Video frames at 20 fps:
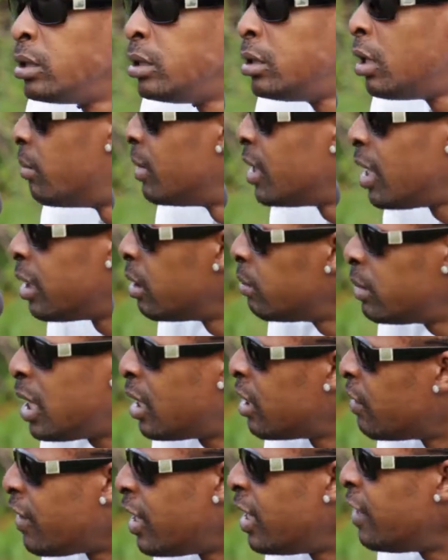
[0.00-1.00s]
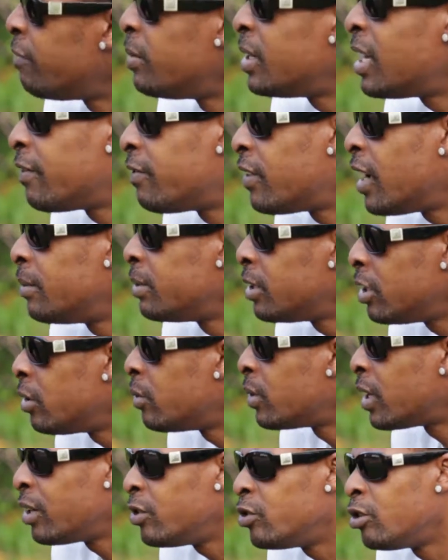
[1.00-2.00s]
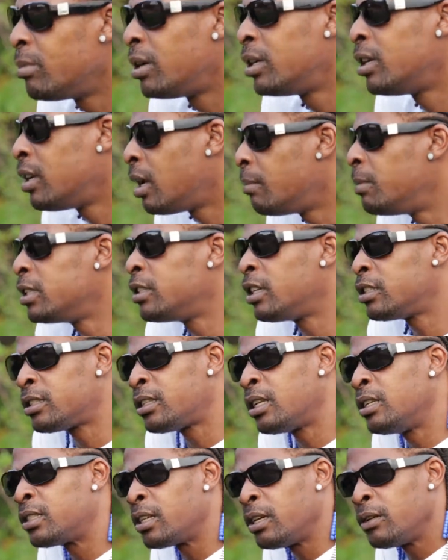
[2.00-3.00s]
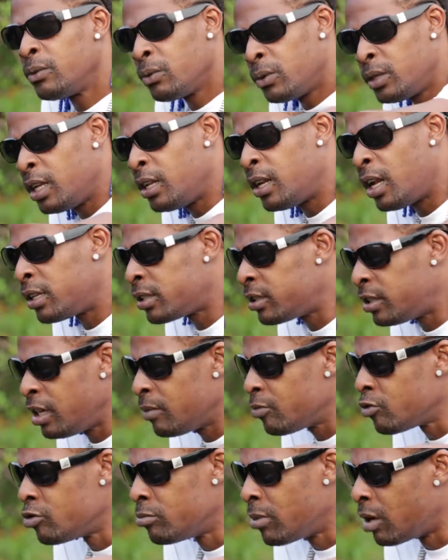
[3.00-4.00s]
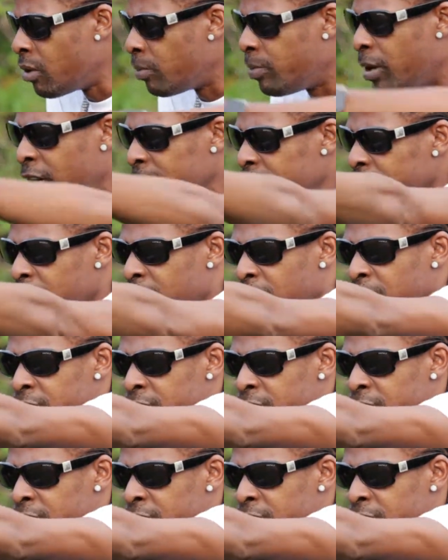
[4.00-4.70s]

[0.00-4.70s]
No, man, no, man, no, if me that vibes, you know what I know, man. Me just tell you, so we're in the same room and we're partying at